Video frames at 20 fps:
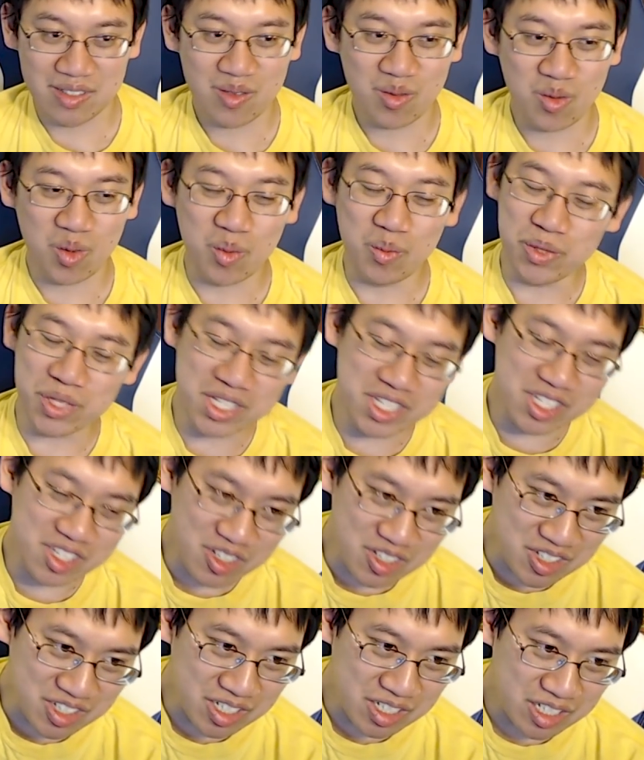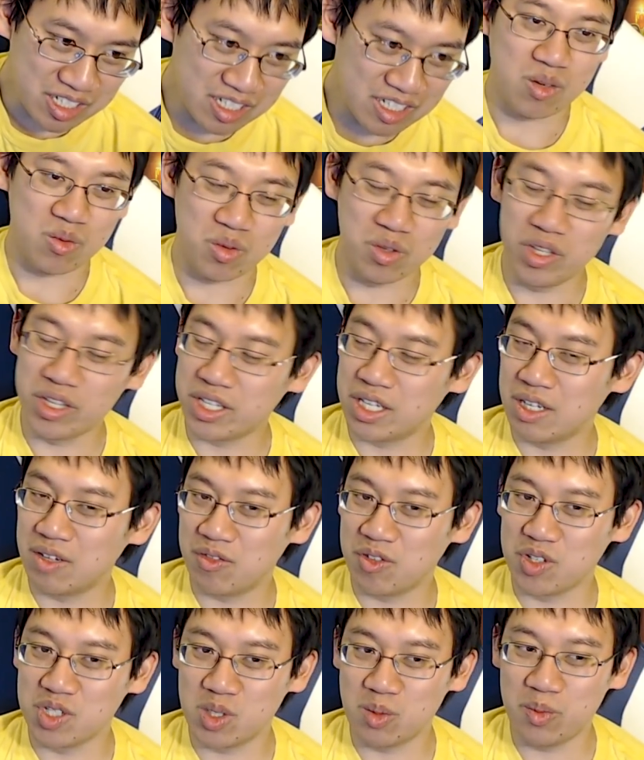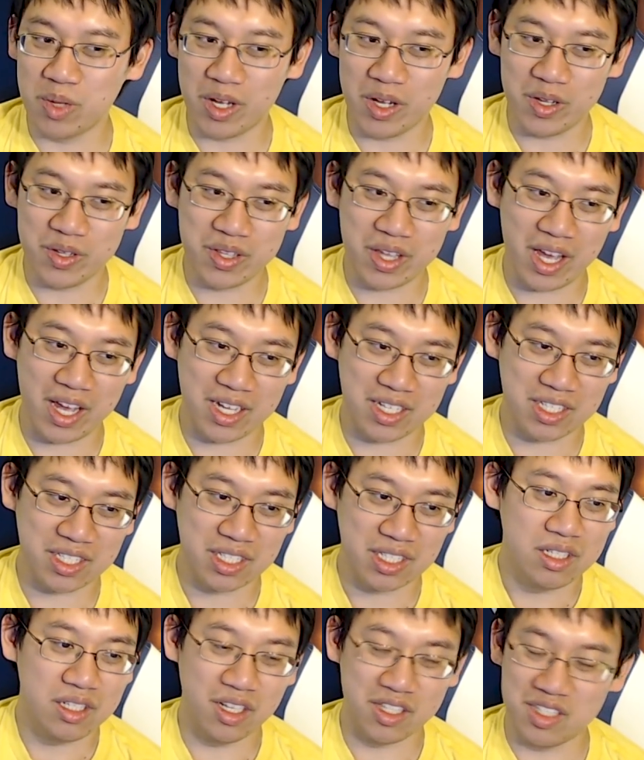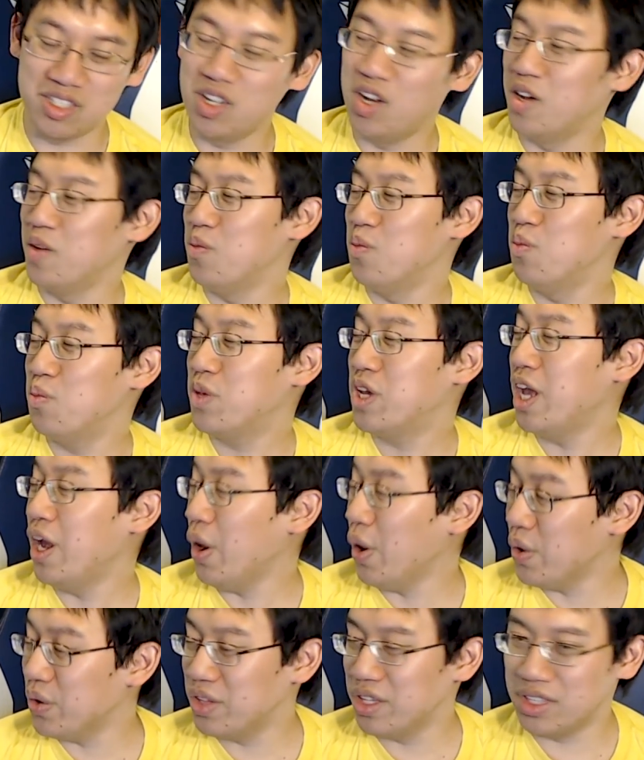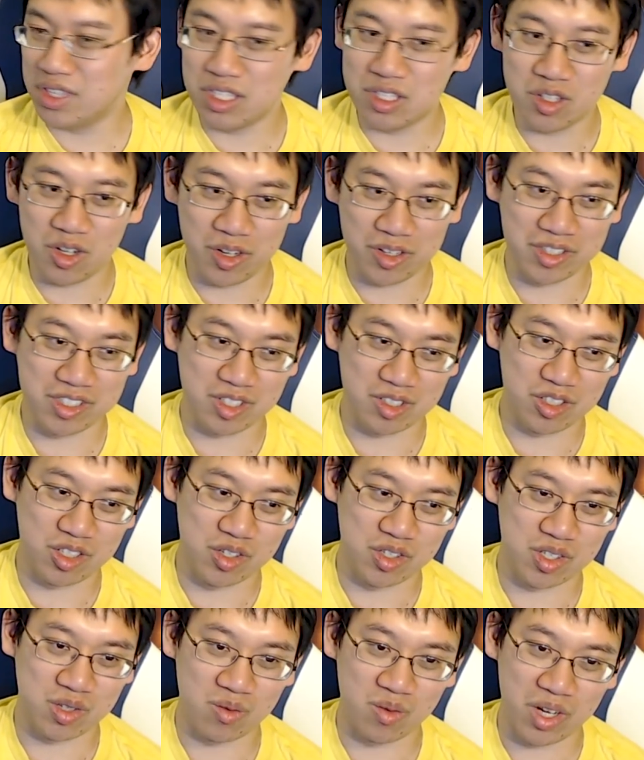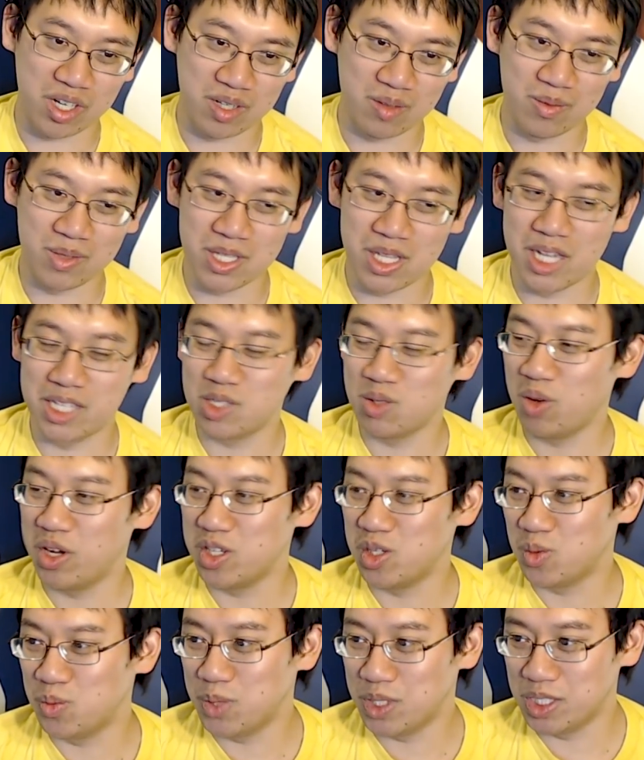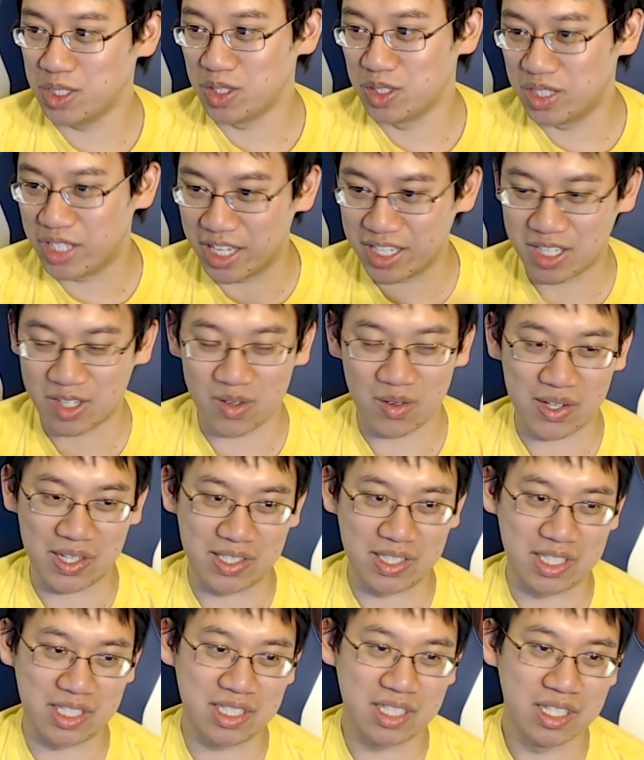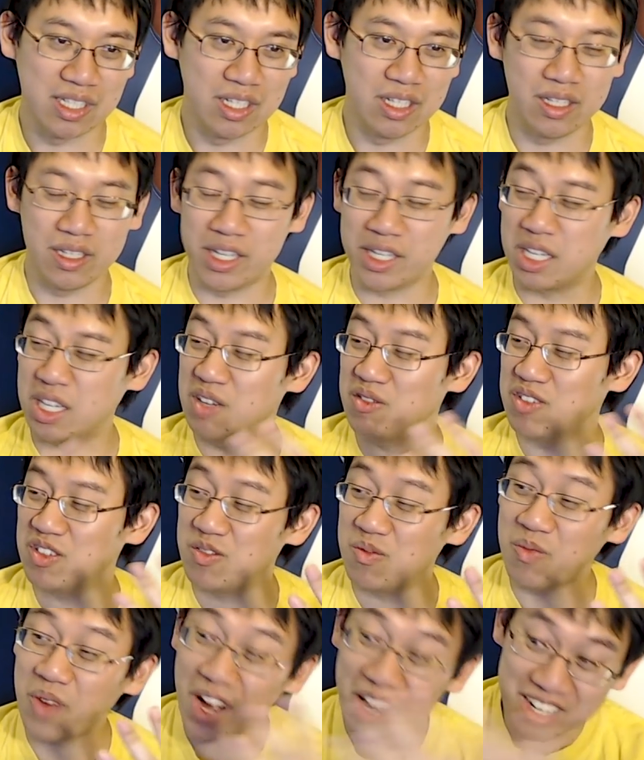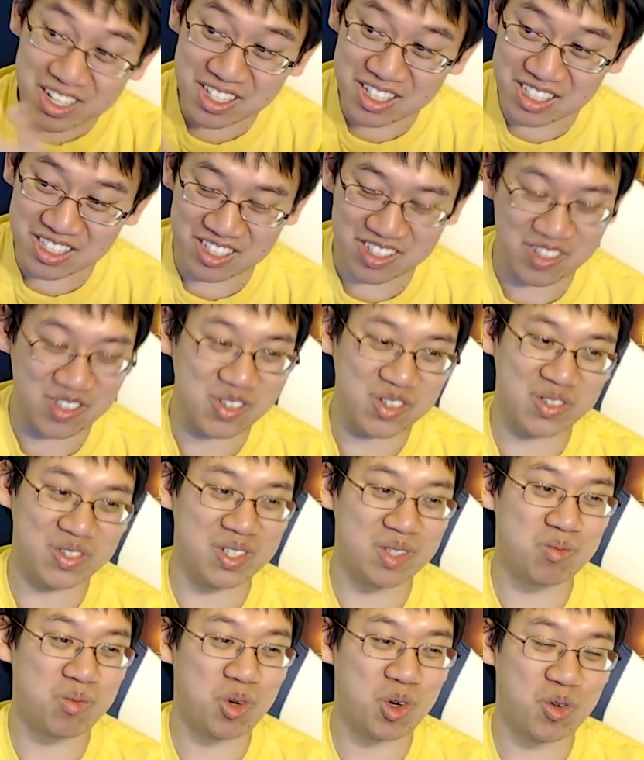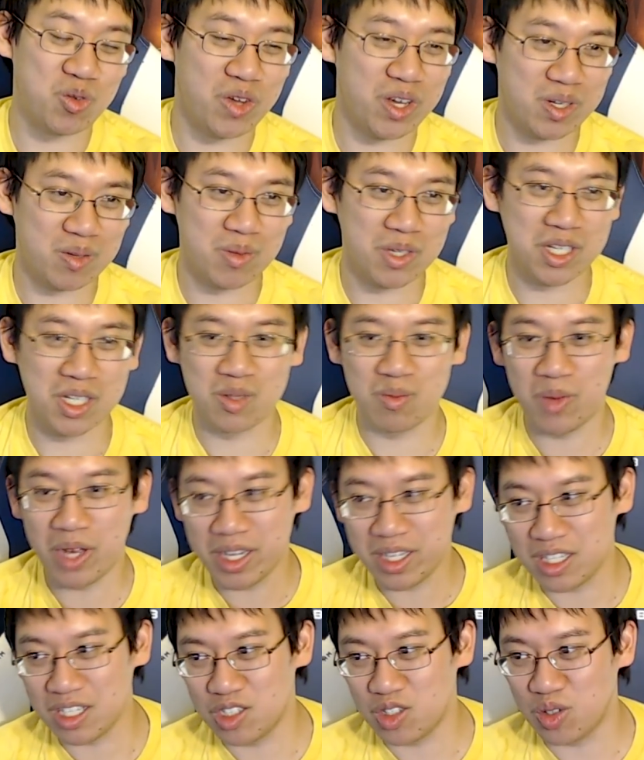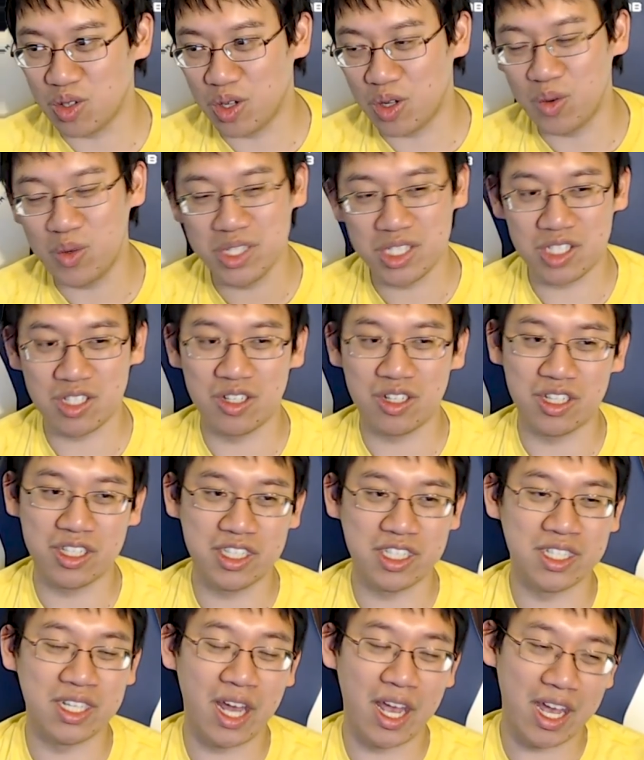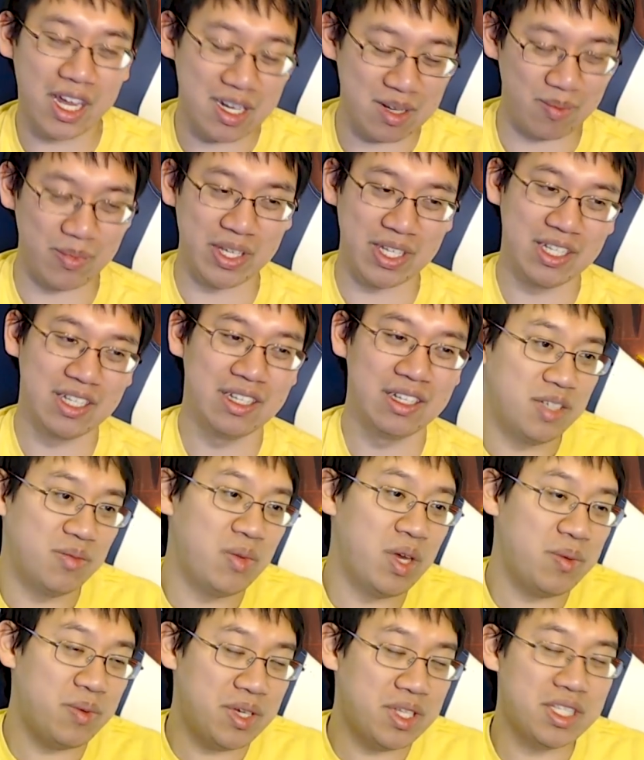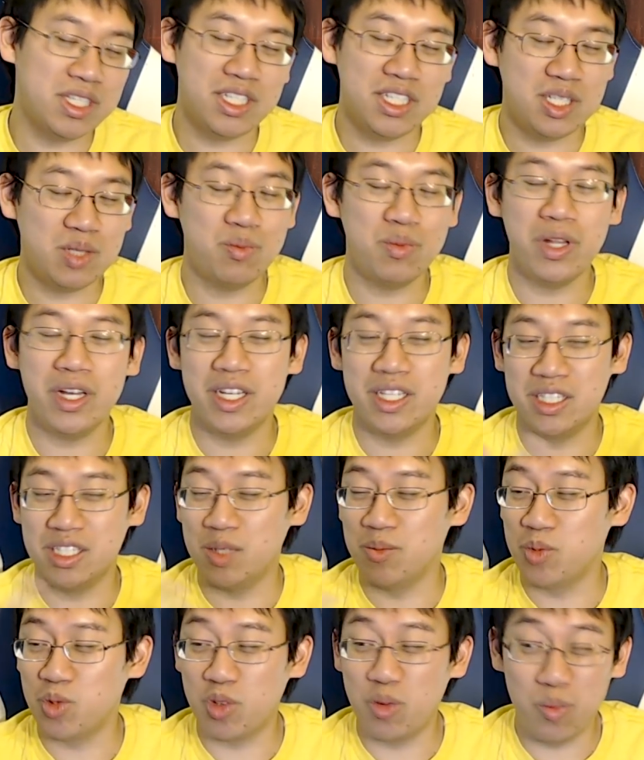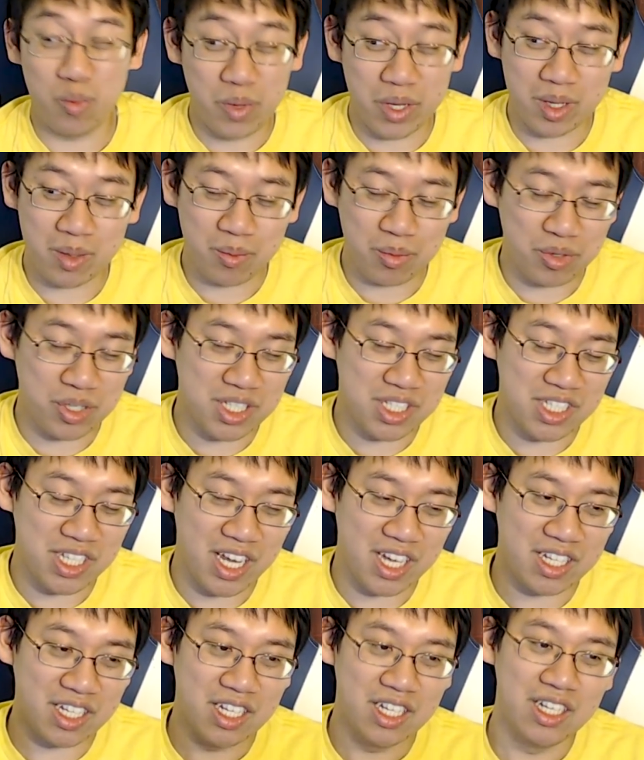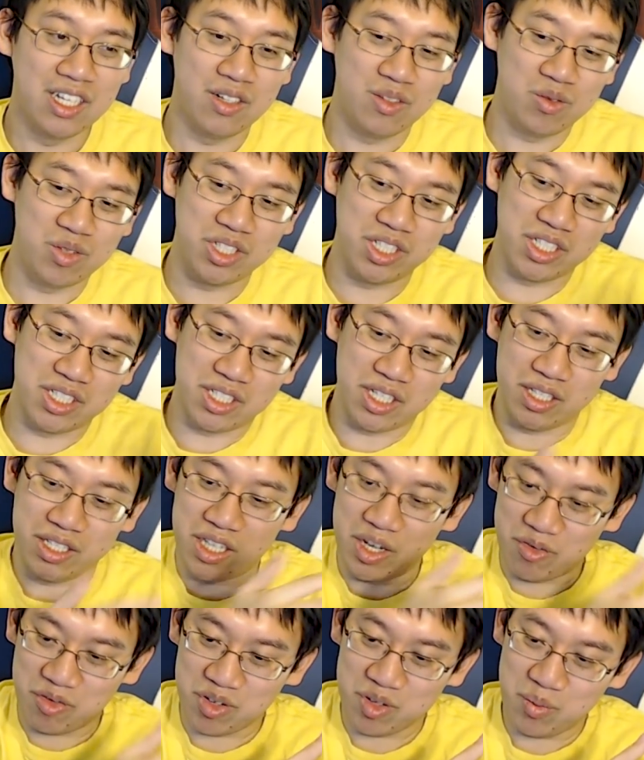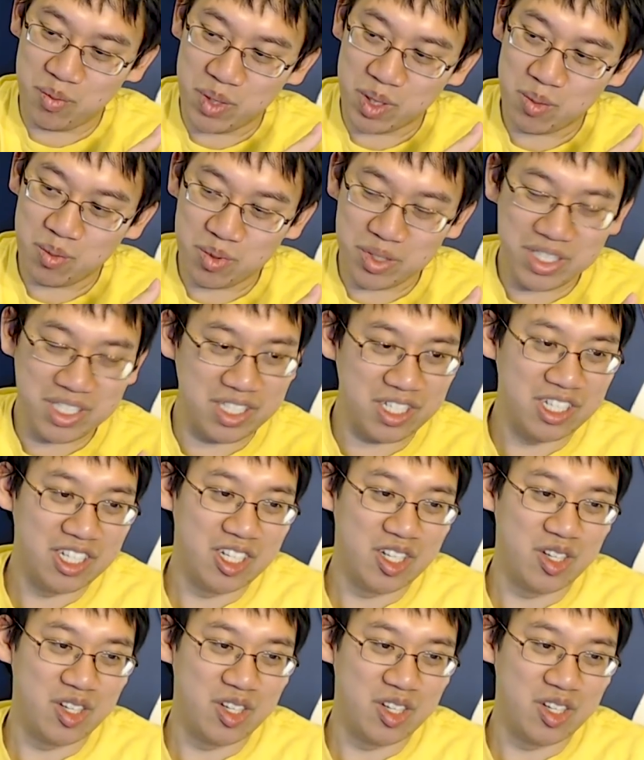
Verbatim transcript: or Blizzard. We're looking for a spell that does not care that the targets are chosen randomly, that's why you'll build your deck around it. Like even mind control is perfect because mind control always targets an enemy. Maybe it sees play in some sort of big priest deck, which is a different big priest